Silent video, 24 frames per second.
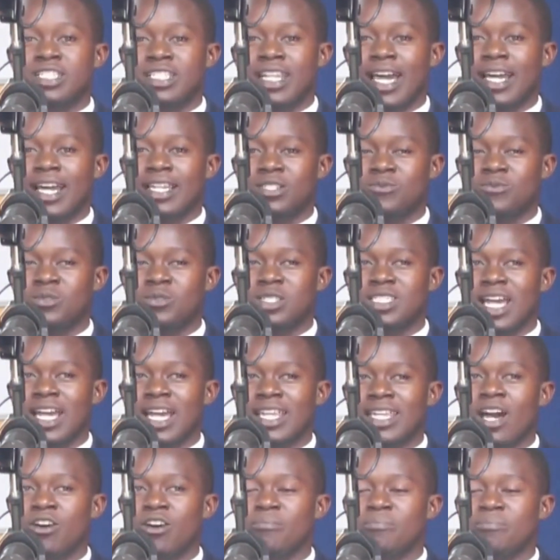drugs which are
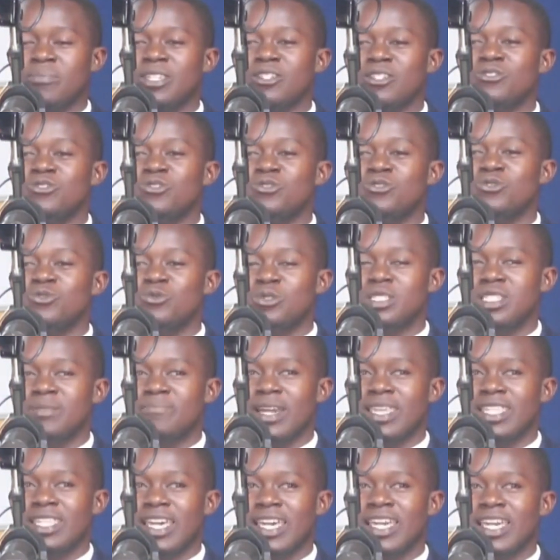now being used
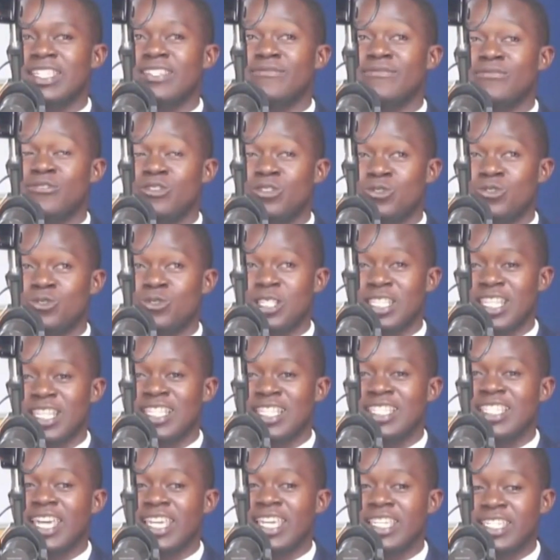by the individuals
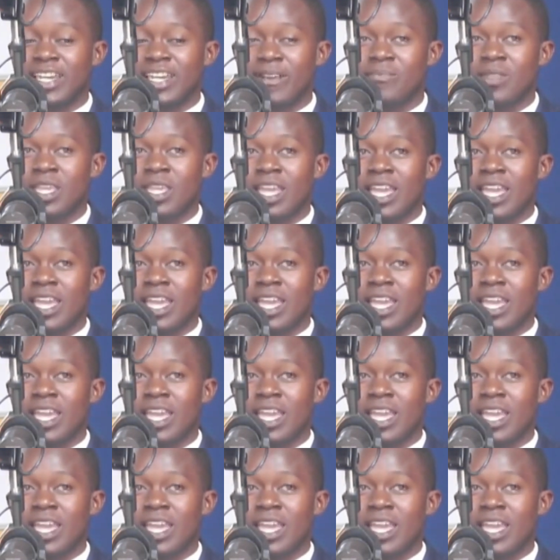in nature,